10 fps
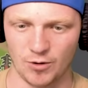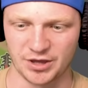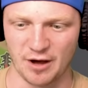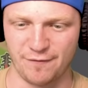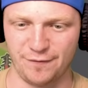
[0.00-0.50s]
What
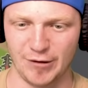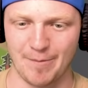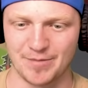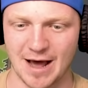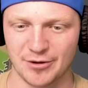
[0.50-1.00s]
the
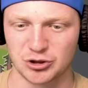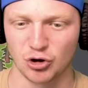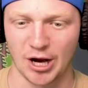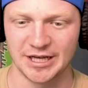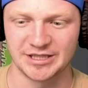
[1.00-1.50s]
flip? Now the
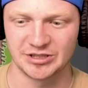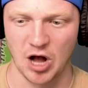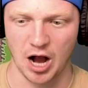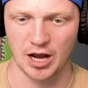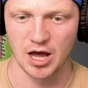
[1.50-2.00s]
truck is
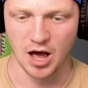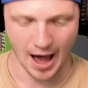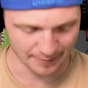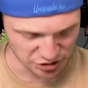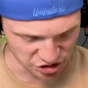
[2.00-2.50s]
stuck.
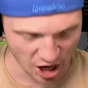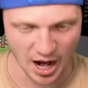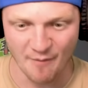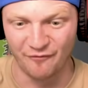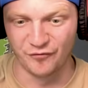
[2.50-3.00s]
I'm stuck.
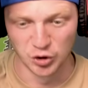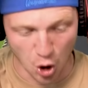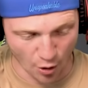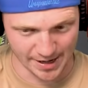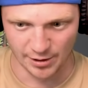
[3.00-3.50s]
I'm
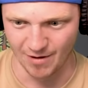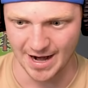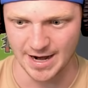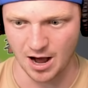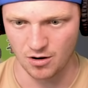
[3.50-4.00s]
flooring it
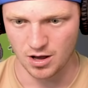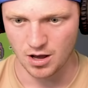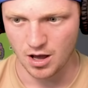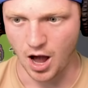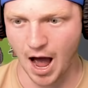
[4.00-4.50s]
right now.
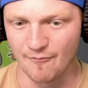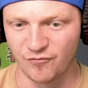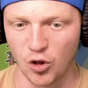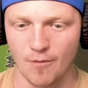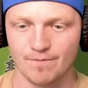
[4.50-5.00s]

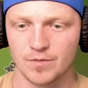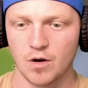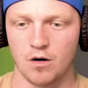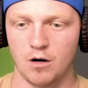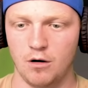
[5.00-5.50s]

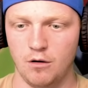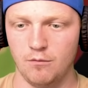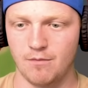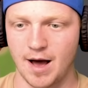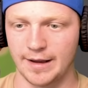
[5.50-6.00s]
Oh
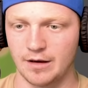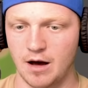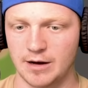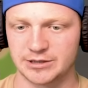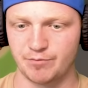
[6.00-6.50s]
my
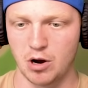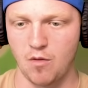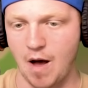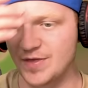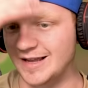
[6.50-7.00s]
gosh,
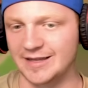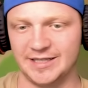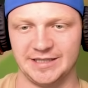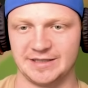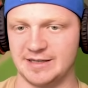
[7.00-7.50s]
bro.
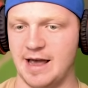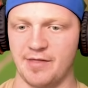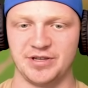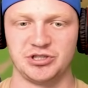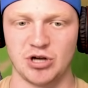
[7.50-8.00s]
This
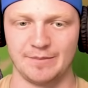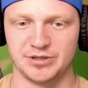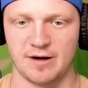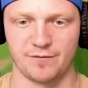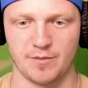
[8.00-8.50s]
drop's not for